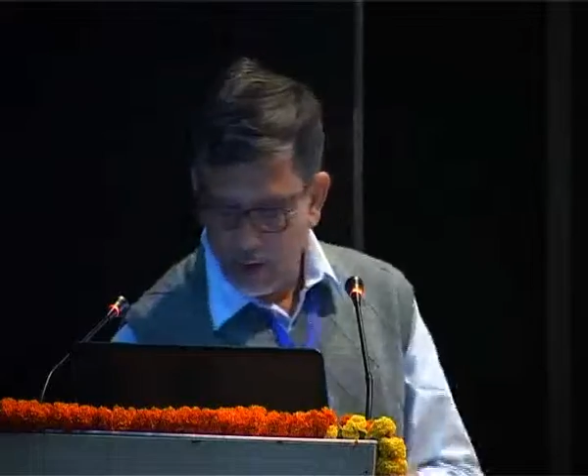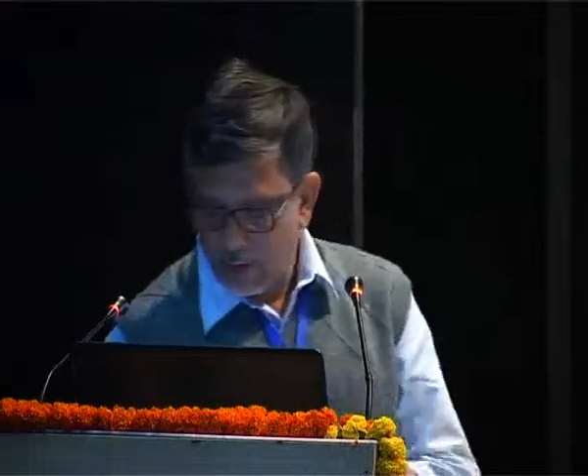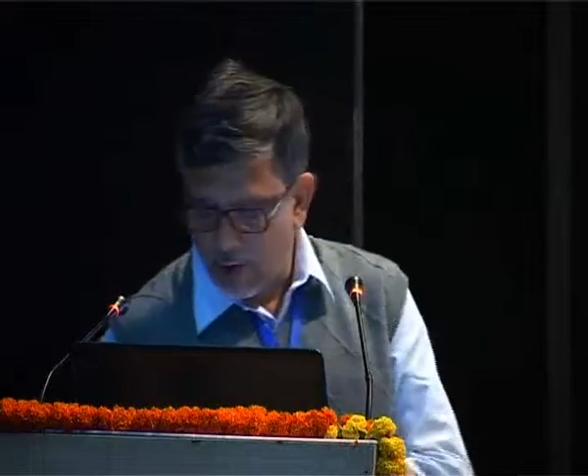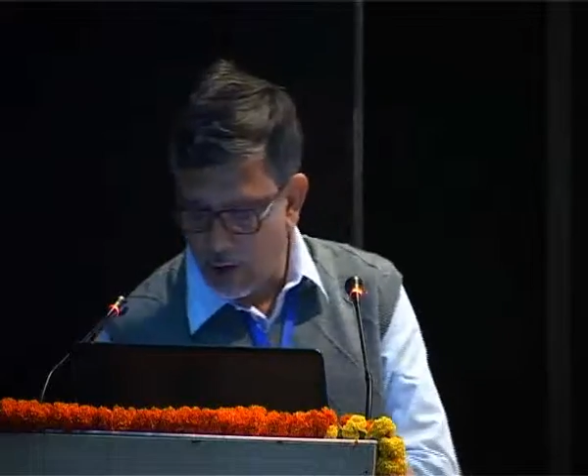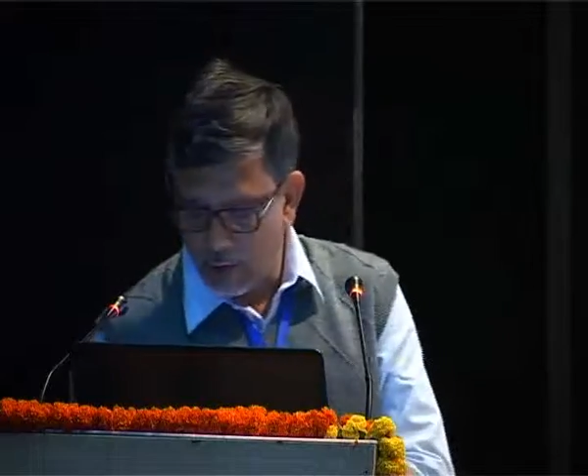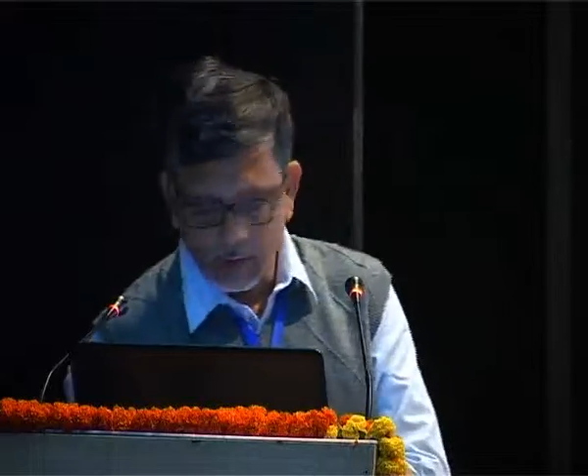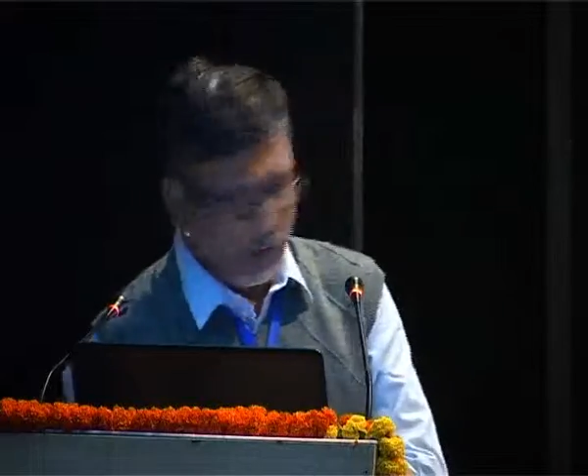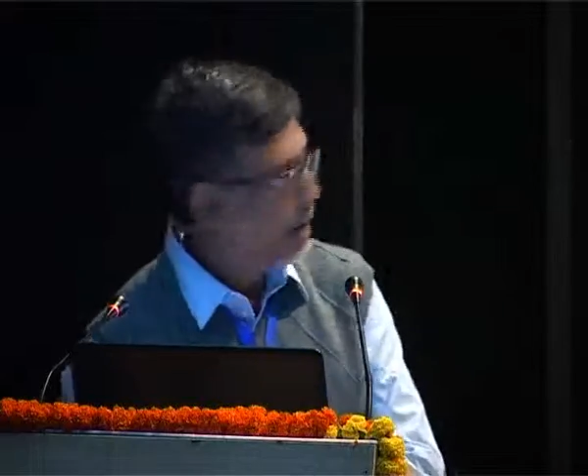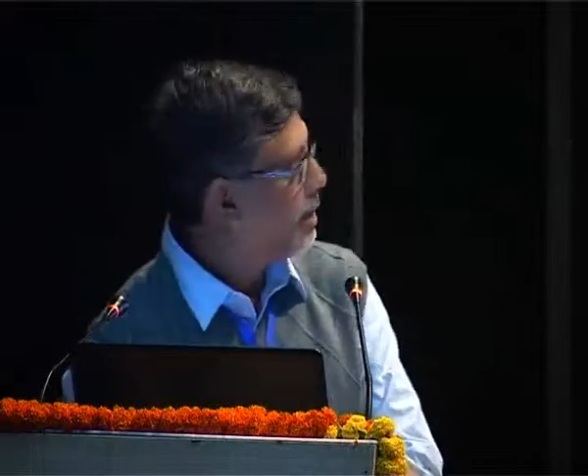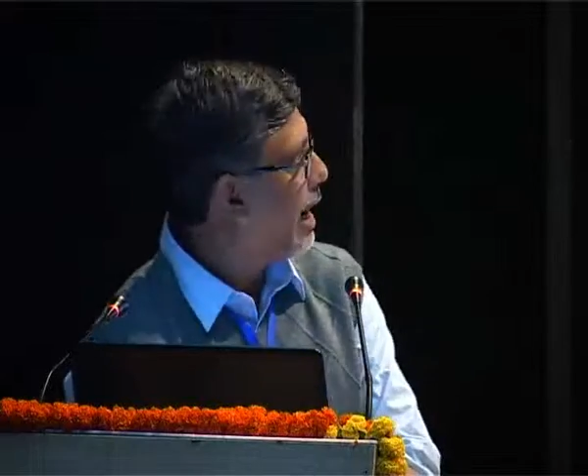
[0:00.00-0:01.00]
found
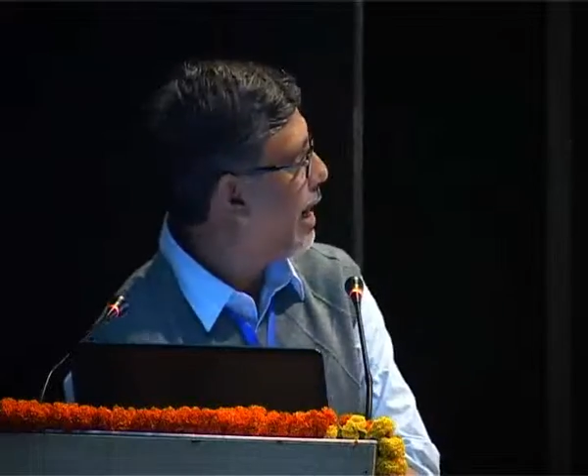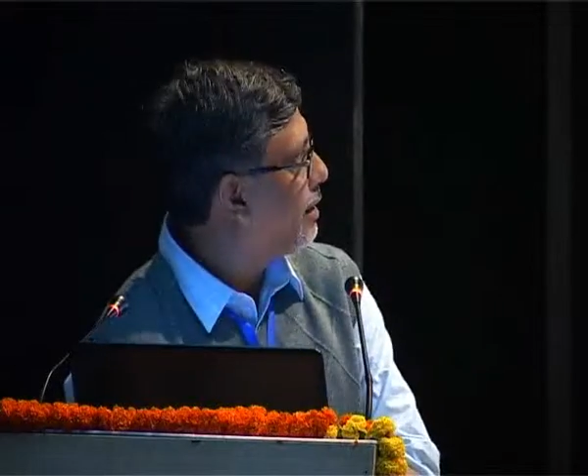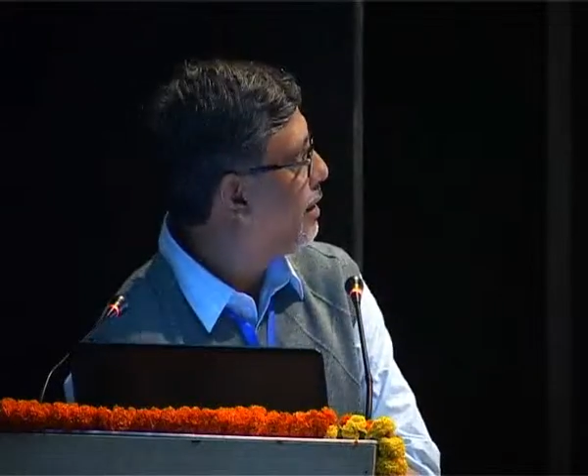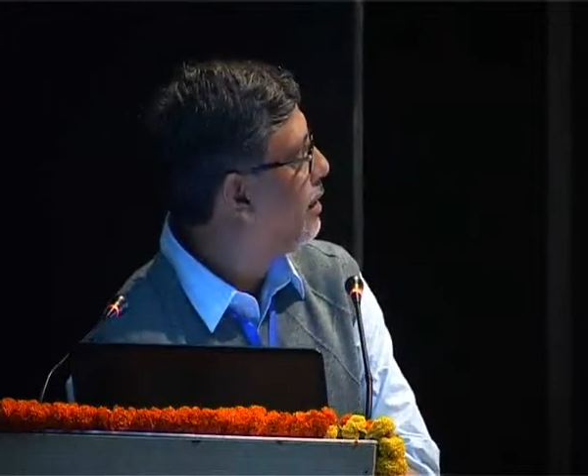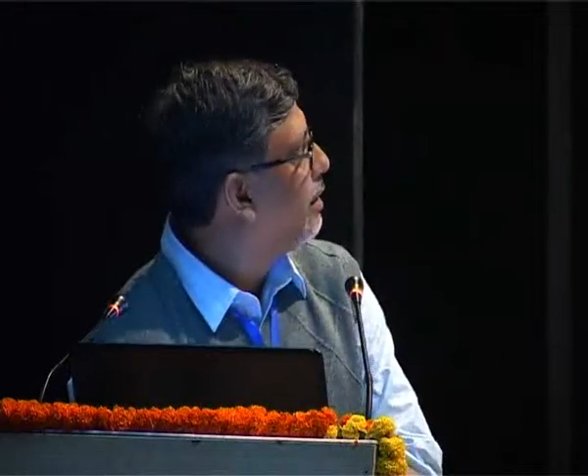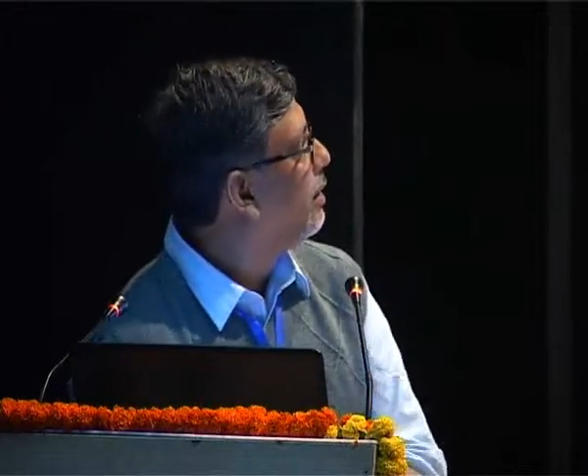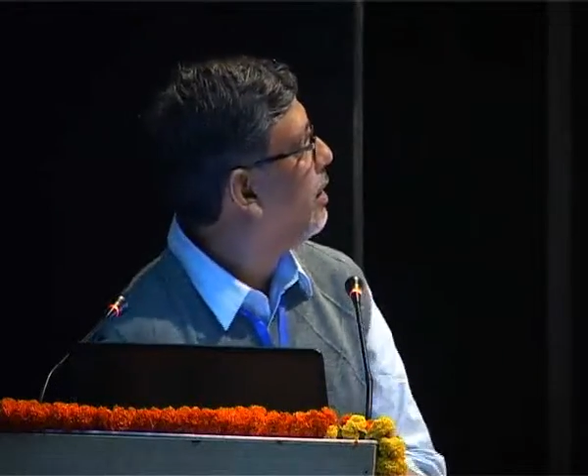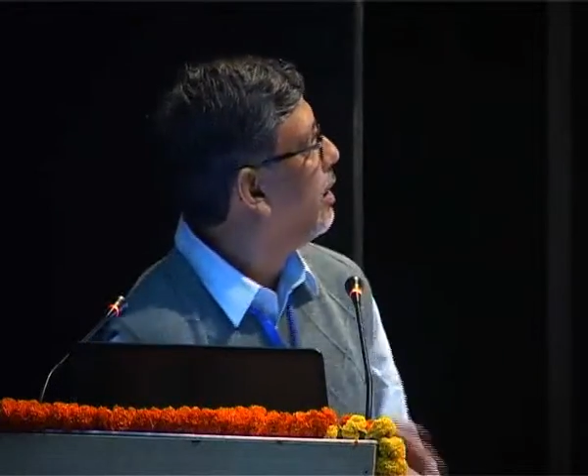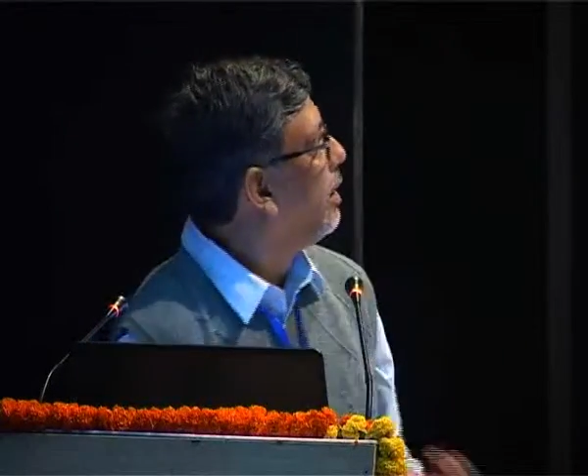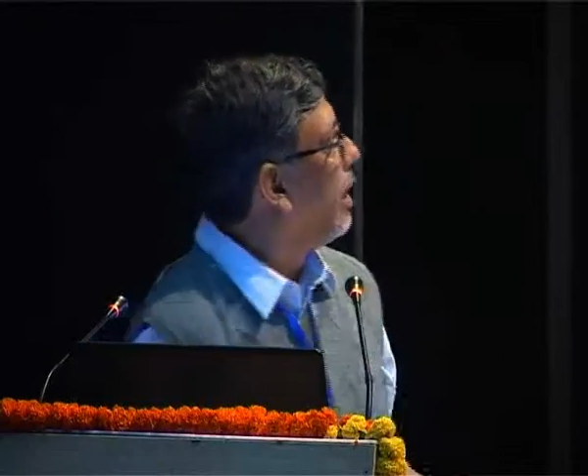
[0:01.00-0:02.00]
that
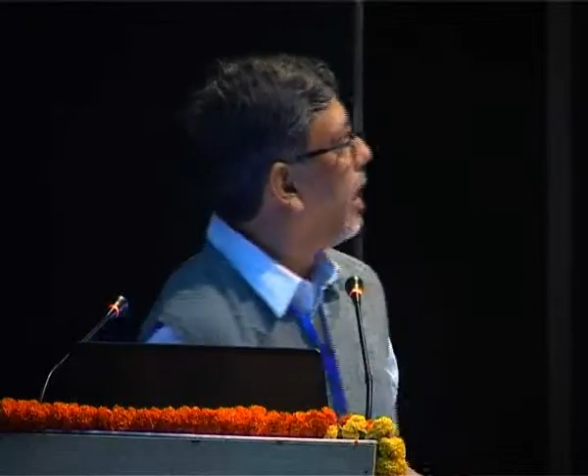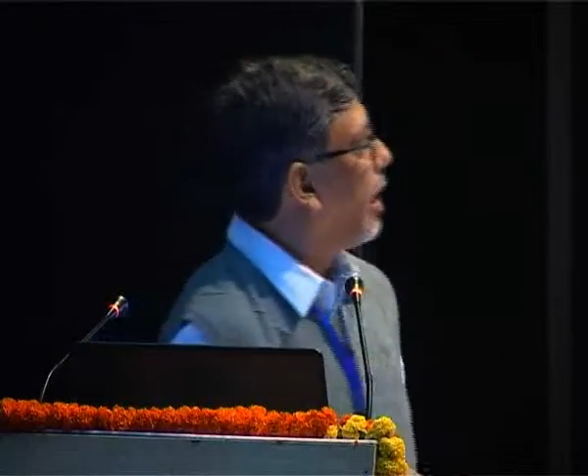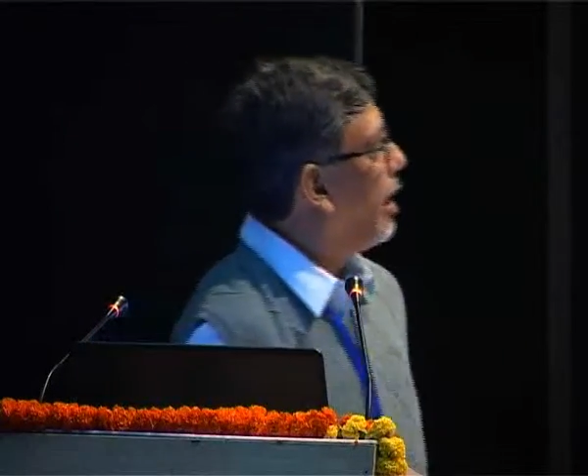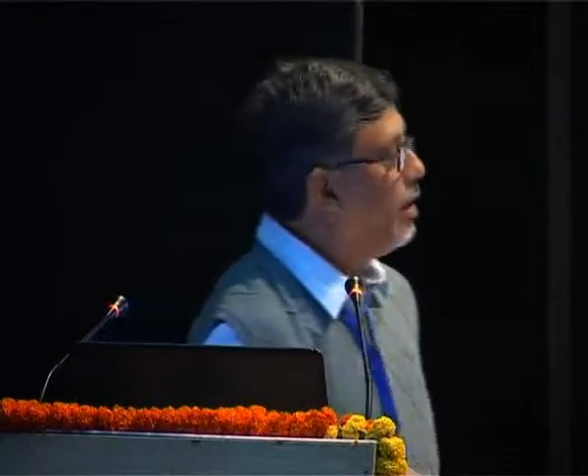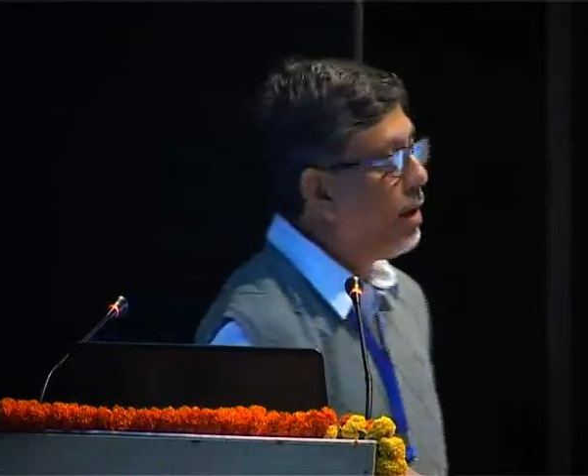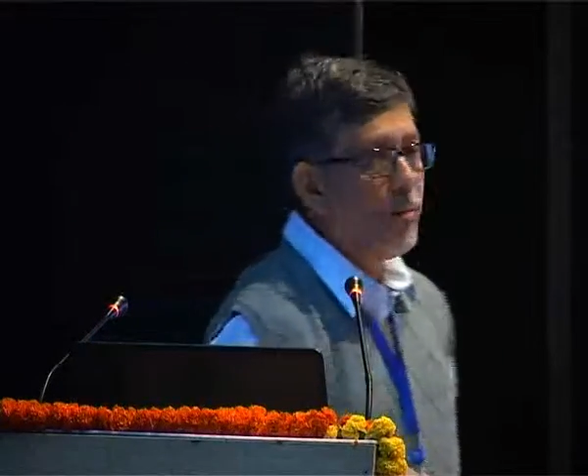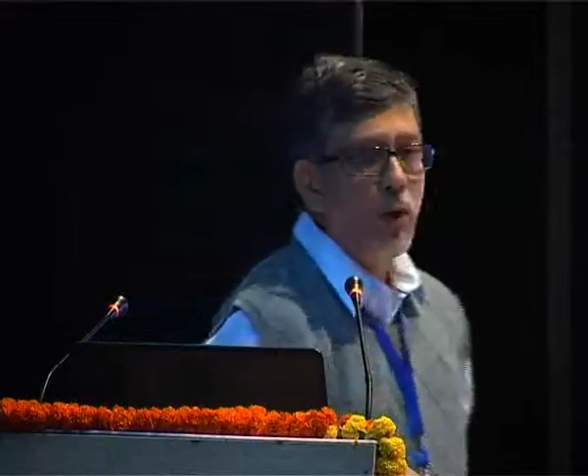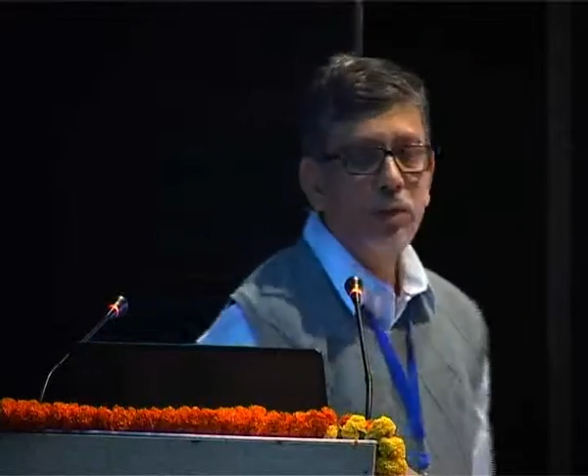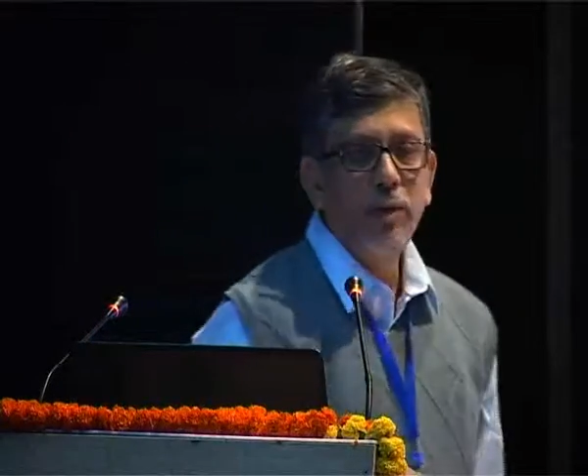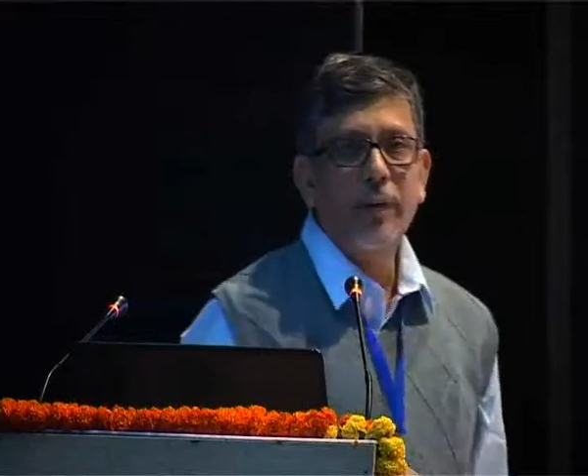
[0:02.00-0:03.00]
in
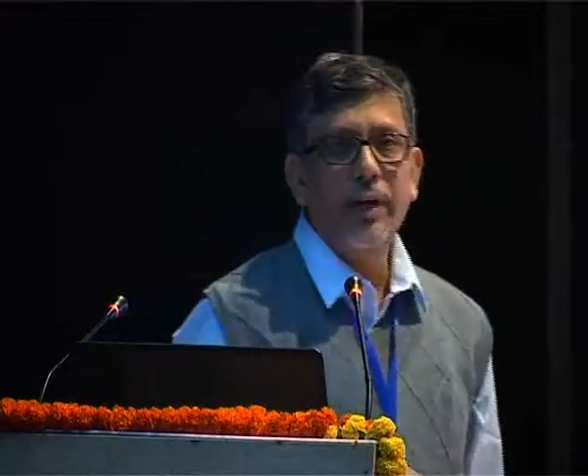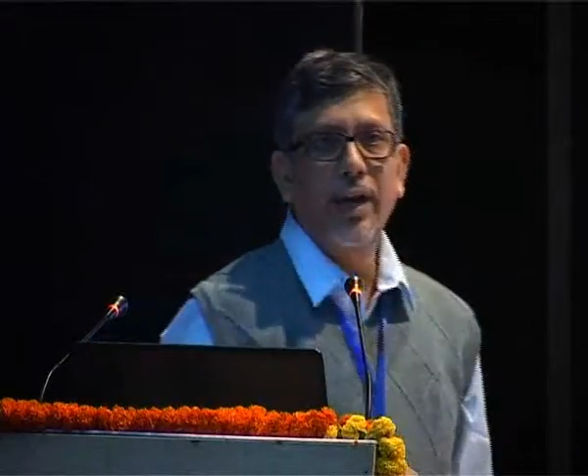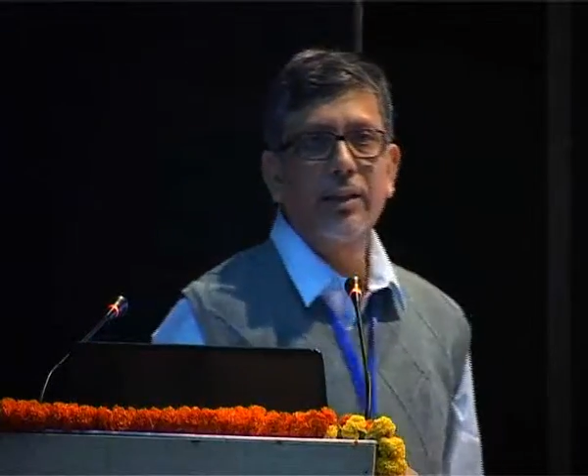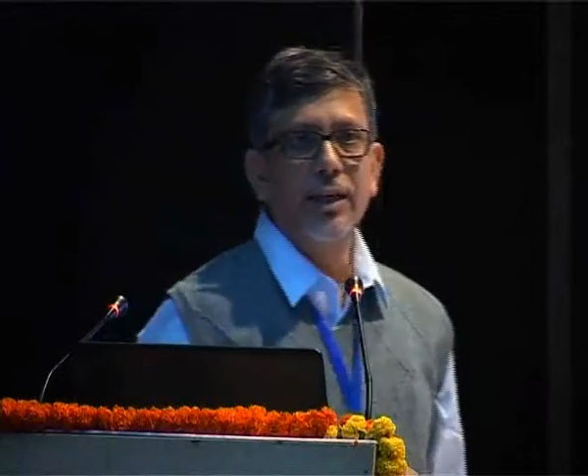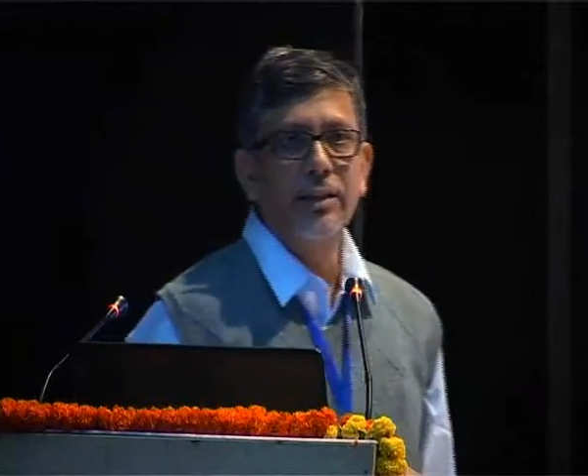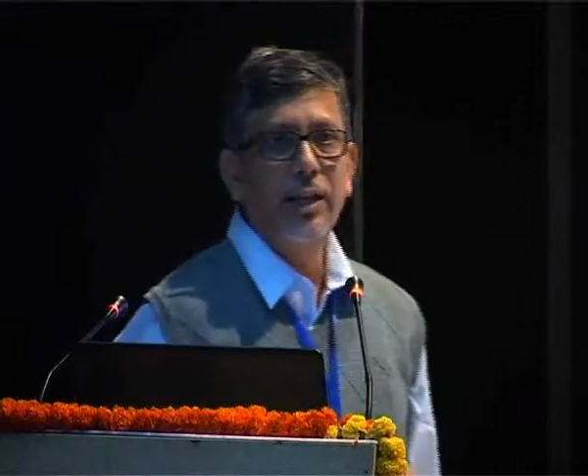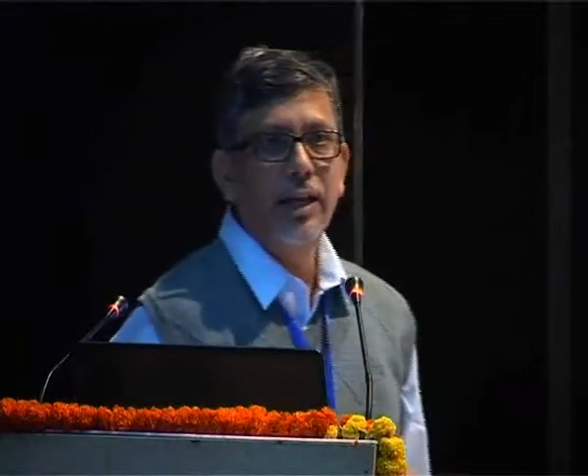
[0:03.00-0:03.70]
most of the cases,